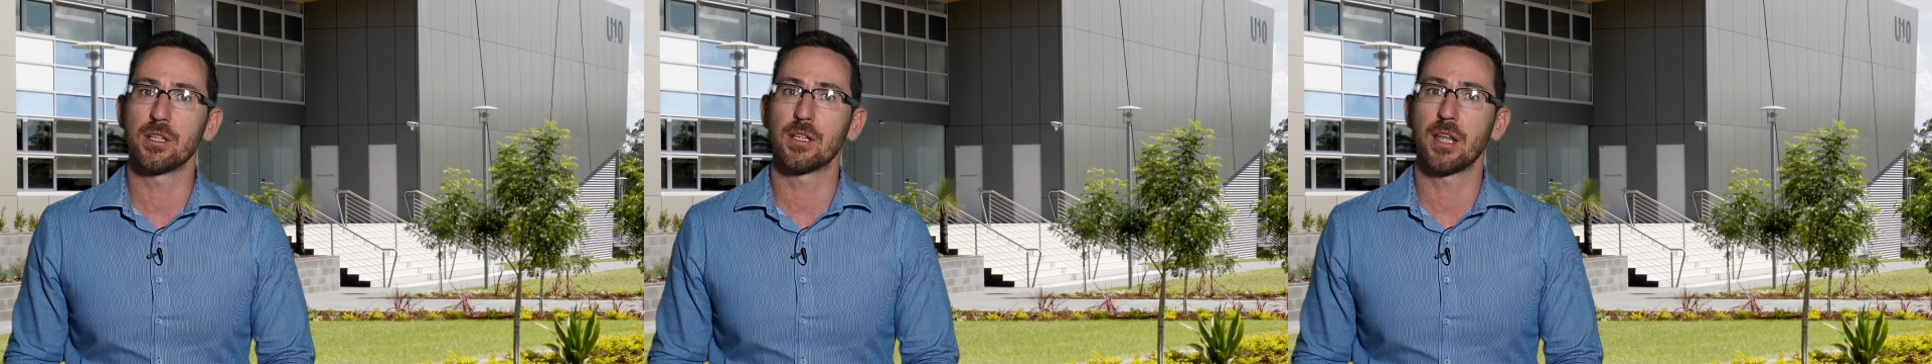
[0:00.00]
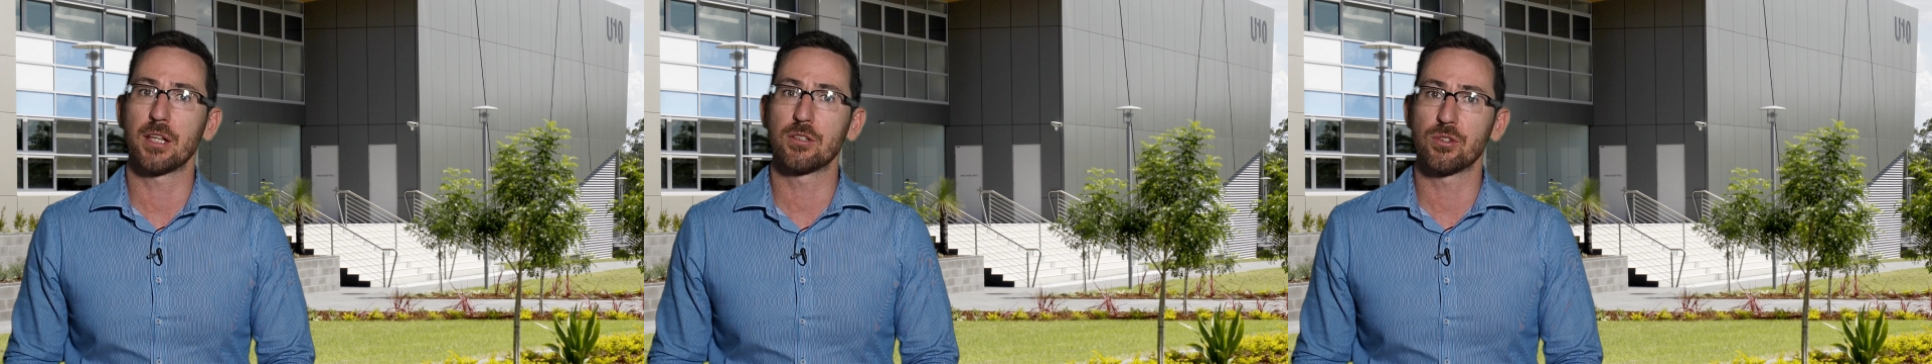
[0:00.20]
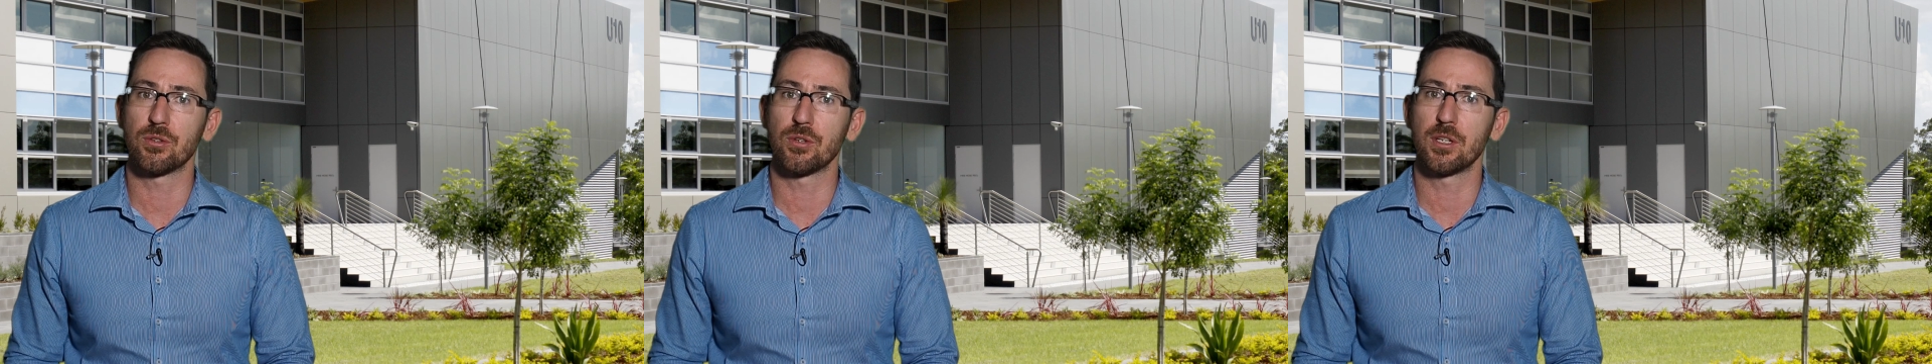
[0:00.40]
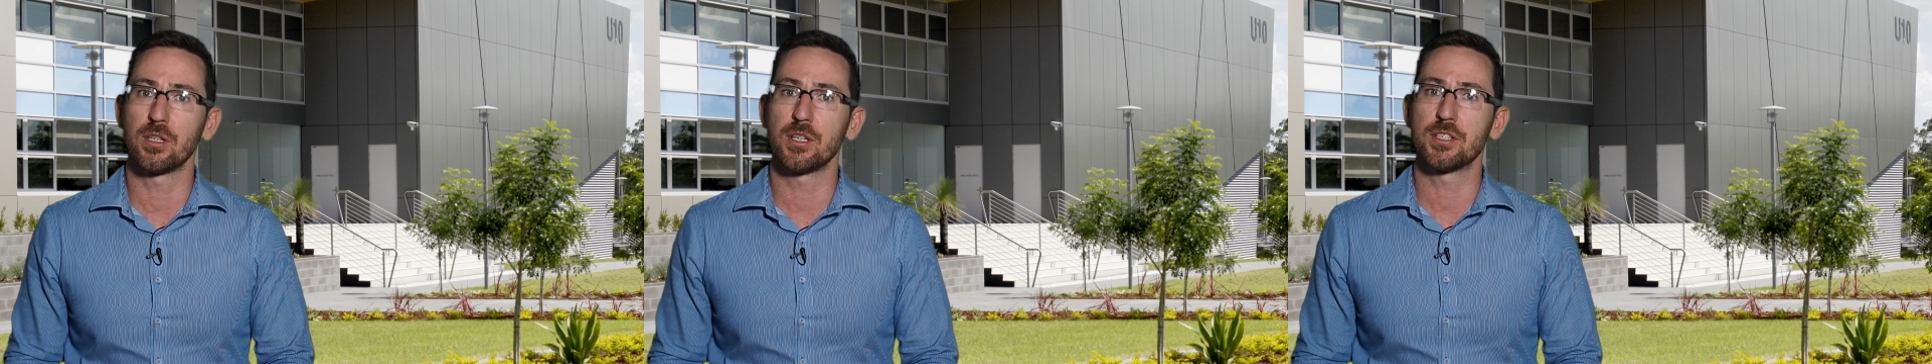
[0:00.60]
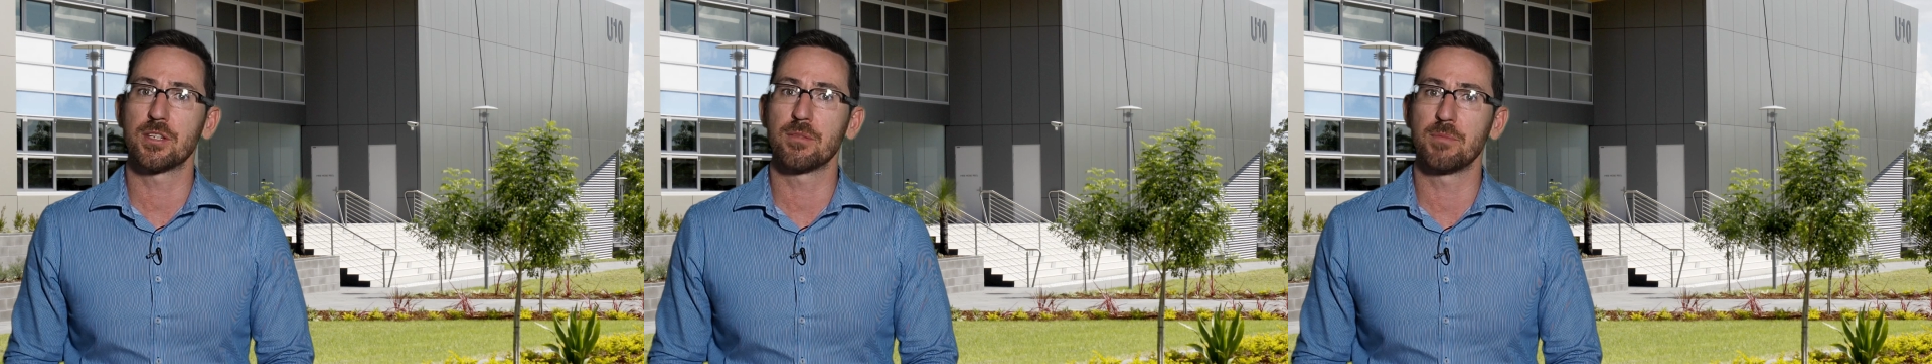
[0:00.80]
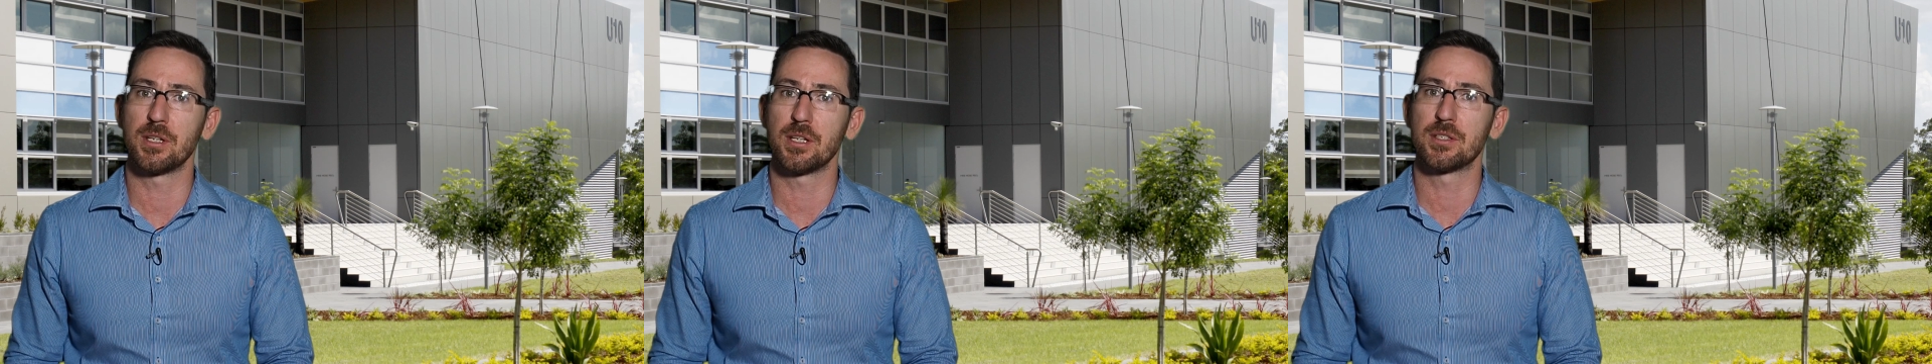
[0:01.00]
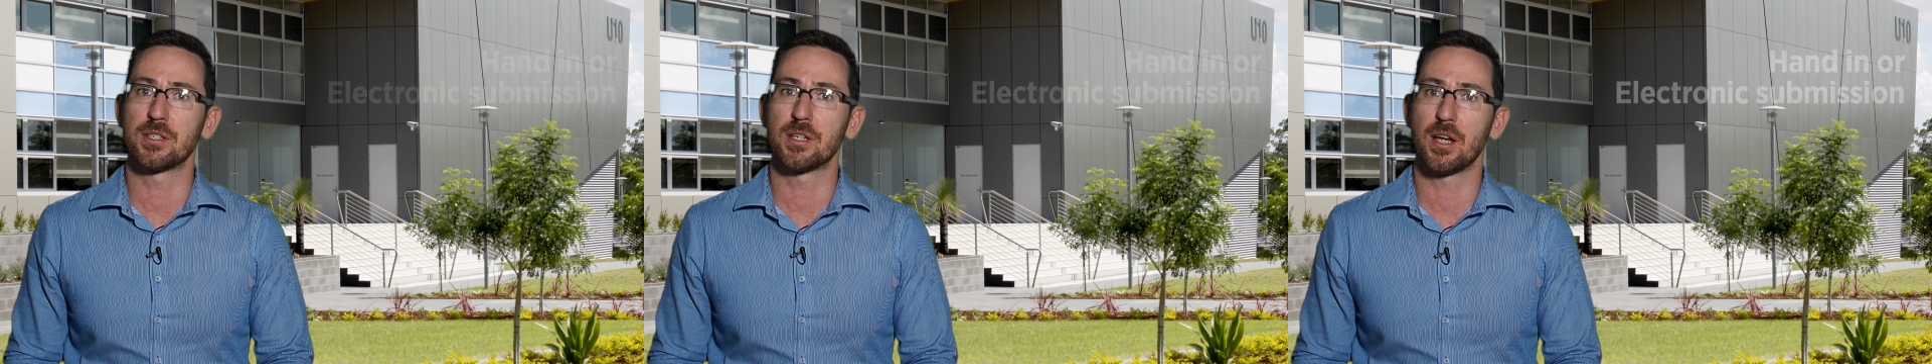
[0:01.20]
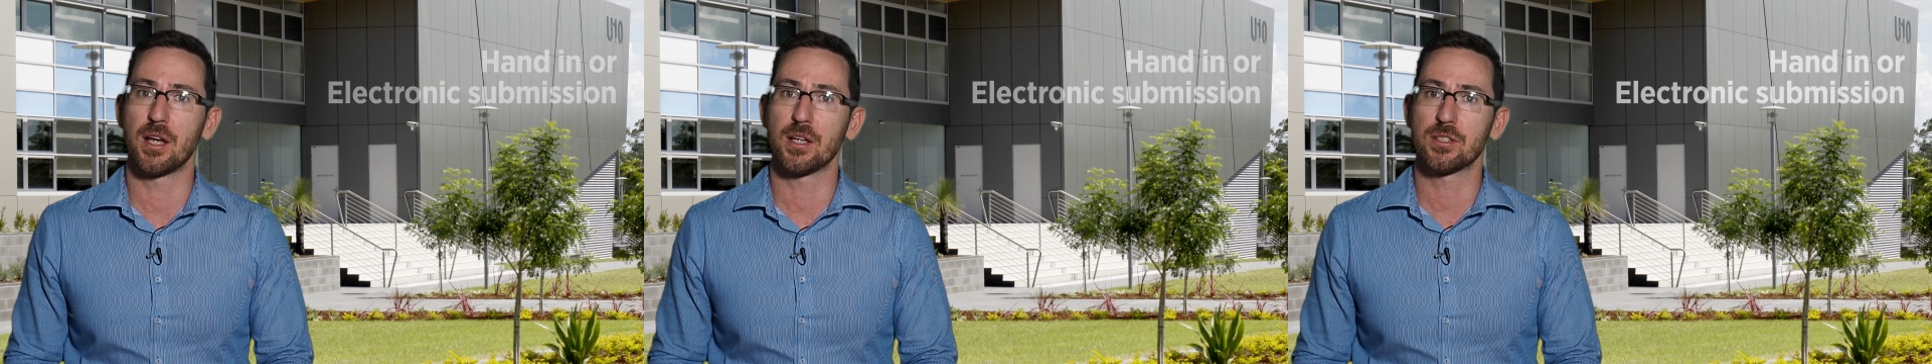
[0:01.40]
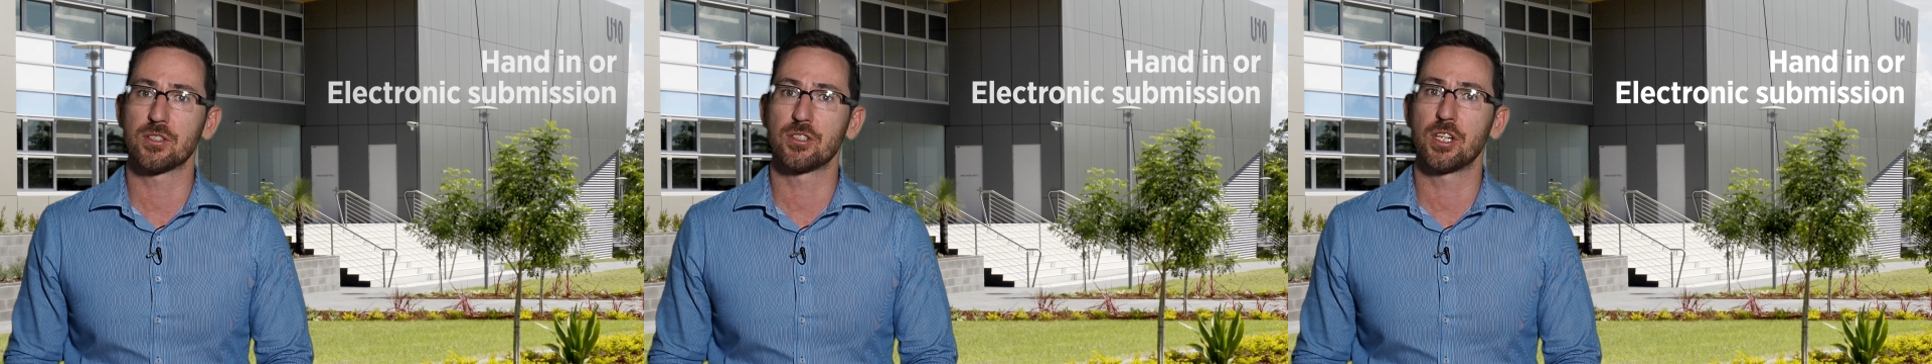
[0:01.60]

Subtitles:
electronically submitted task,